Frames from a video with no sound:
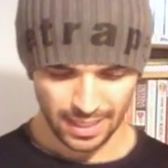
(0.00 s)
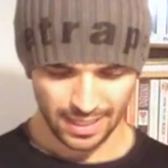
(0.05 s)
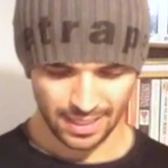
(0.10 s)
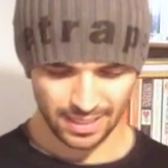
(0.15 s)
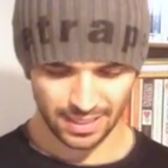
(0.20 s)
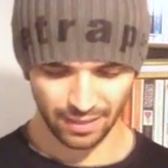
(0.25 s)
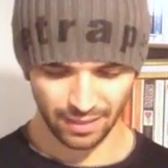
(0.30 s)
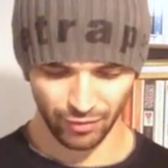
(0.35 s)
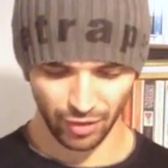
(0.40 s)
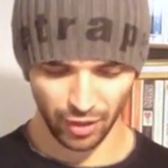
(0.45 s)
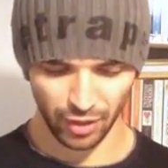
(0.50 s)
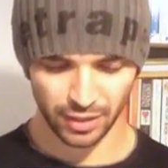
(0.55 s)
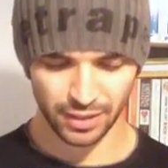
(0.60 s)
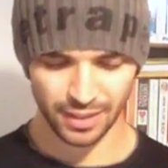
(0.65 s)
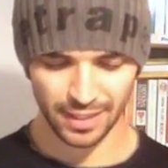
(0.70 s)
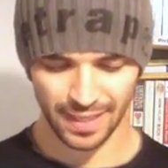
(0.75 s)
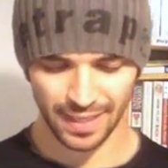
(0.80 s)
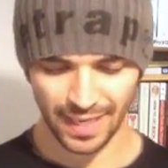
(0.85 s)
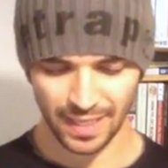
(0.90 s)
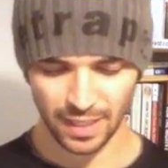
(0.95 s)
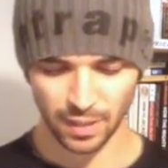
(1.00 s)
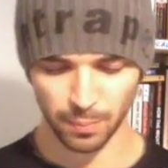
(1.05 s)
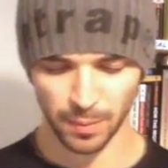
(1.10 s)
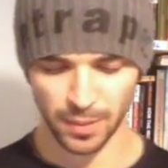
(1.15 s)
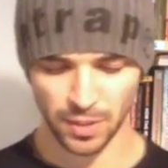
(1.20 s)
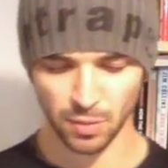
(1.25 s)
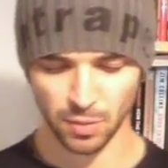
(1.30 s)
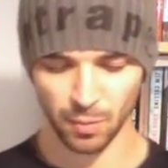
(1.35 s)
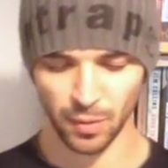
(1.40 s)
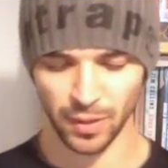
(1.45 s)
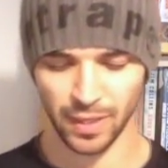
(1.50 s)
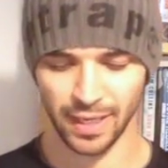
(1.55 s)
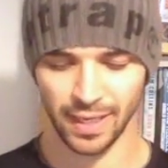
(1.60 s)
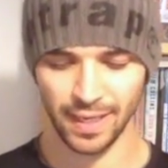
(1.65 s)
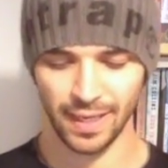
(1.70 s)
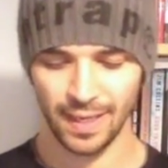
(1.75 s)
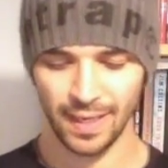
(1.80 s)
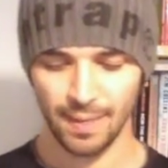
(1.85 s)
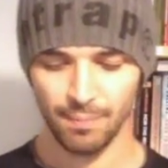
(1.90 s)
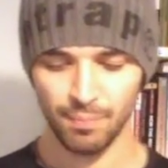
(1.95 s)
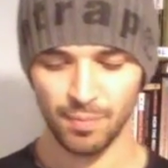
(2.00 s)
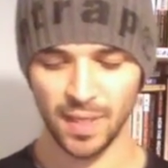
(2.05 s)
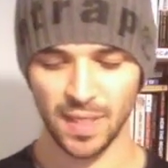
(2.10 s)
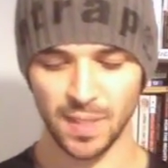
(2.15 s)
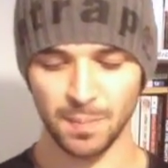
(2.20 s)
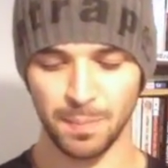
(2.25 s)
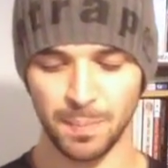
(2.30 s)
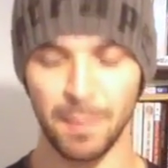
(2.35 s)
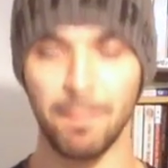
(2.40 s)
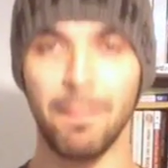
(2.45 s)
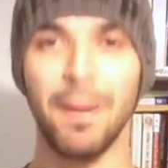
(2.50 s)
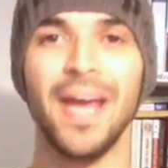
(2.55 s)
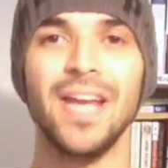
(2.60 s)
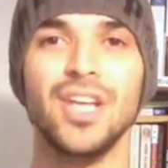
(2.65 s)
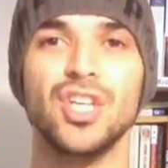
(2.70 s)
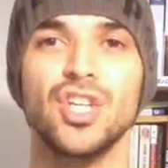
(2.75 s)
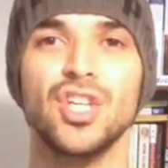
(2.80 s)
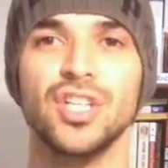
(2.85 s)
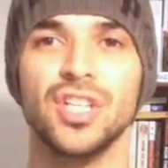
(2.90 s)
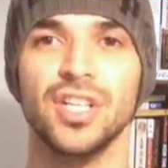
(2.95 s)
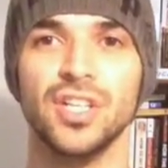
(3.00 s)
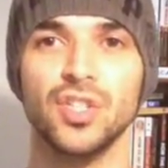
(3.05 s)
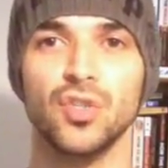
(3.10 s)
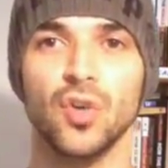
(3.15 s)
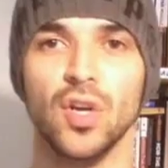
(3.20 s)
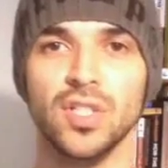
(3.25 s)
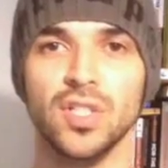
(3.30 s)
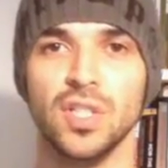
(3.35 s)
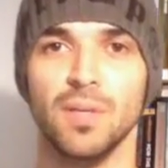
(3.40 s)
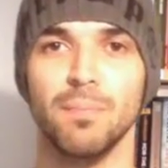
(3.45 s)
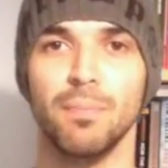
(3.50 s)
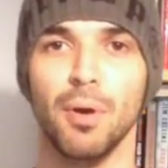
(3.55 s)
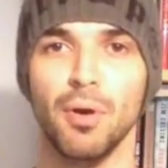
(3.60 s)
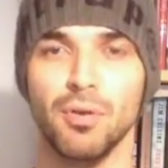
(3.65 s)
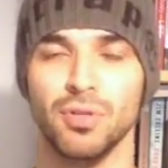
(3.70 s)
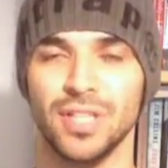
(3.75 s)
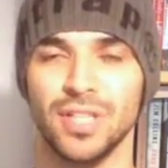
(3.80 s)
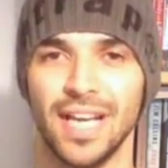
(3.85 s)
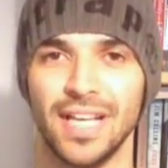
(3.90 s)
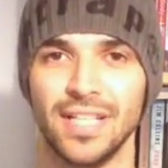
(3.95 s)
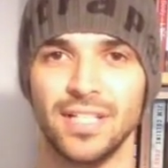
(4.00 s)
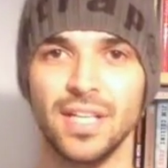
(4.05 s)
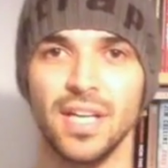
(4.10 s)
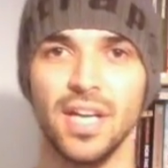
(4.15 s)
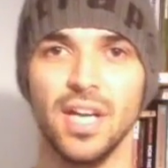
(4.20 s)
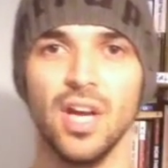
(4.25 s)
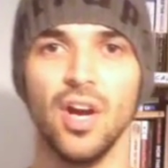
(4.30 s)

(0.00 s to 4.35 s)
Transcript: let's have a look. The next principle here is be patient and trust the process.